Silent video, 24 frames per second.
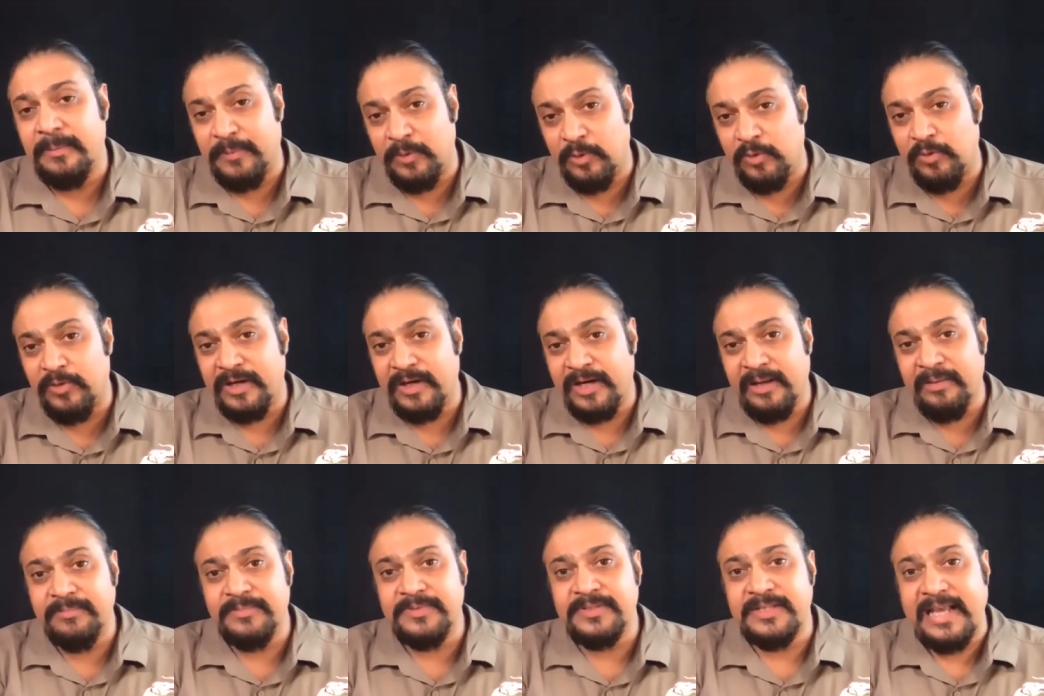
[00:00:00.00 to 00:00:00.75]

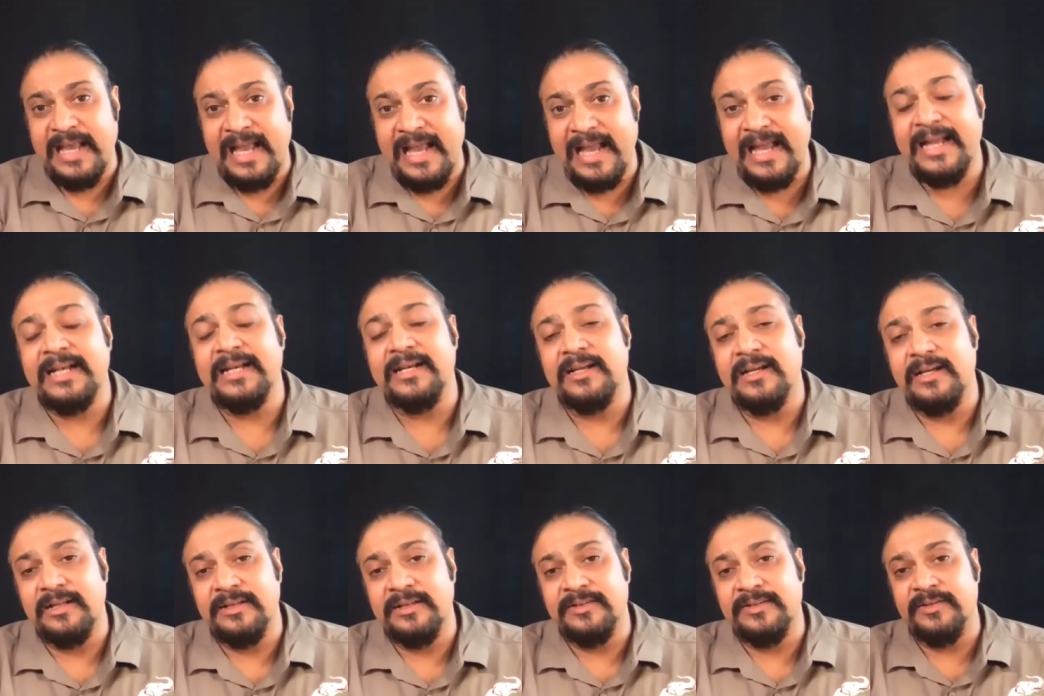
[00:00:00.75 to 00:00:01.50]
programs and
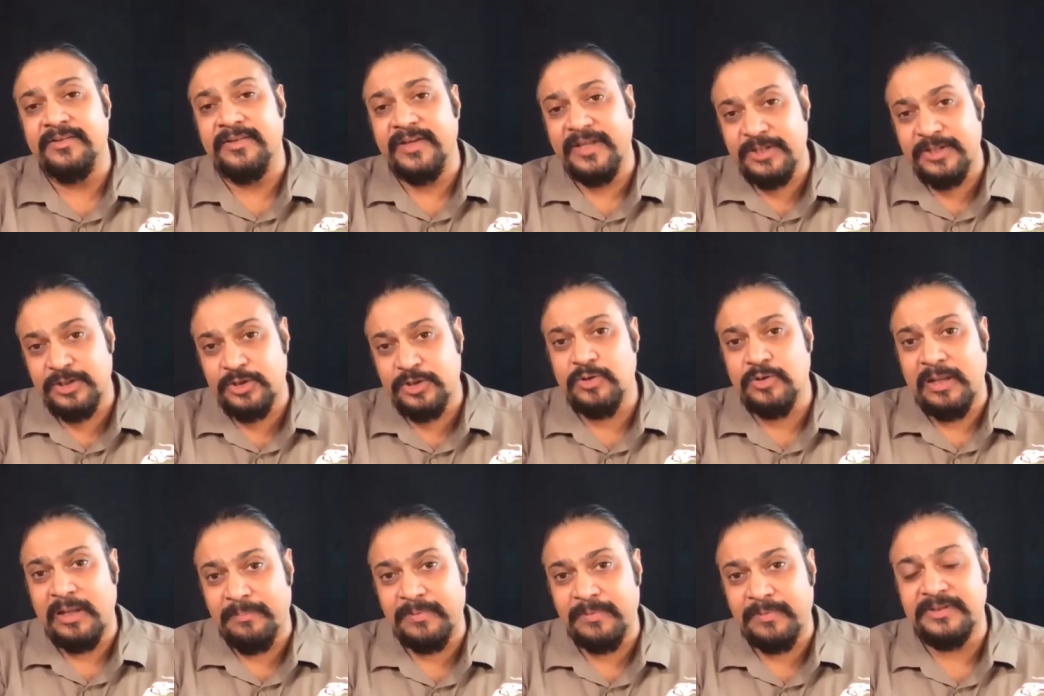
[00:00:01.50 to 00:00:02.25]
the rescued
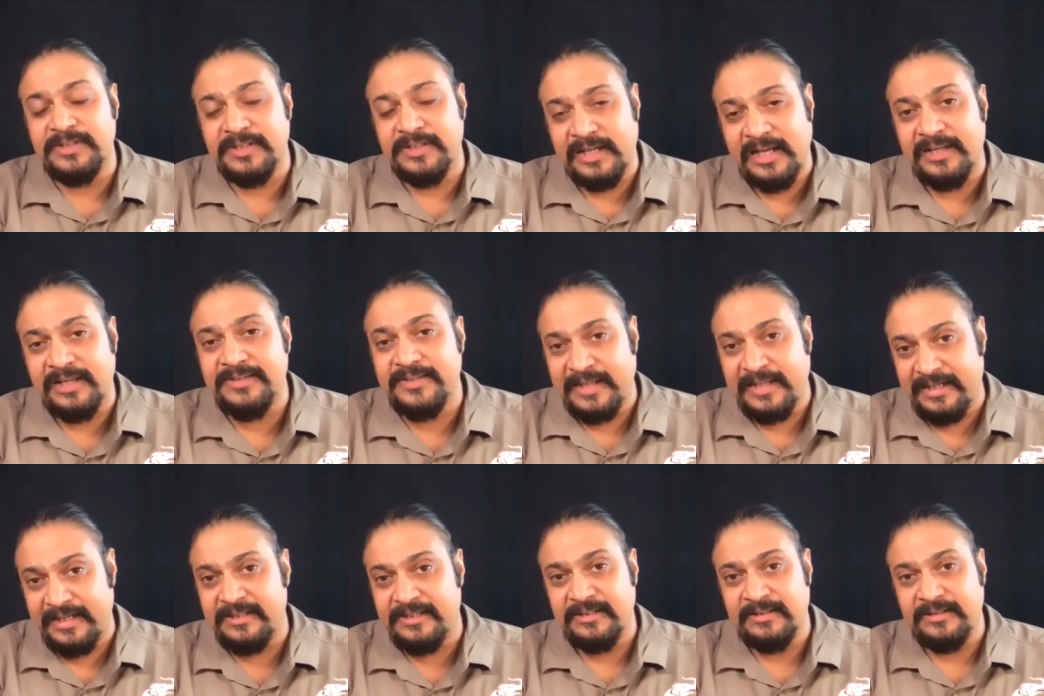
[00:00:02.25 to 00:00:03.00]
leopards in our
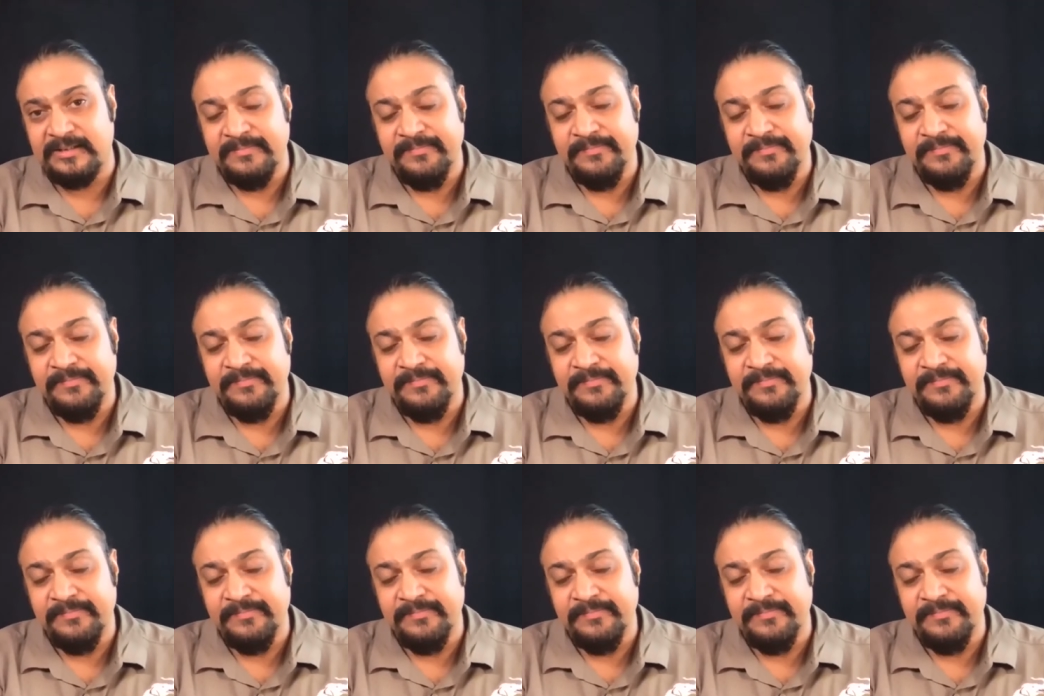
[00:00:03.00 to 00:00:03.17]
center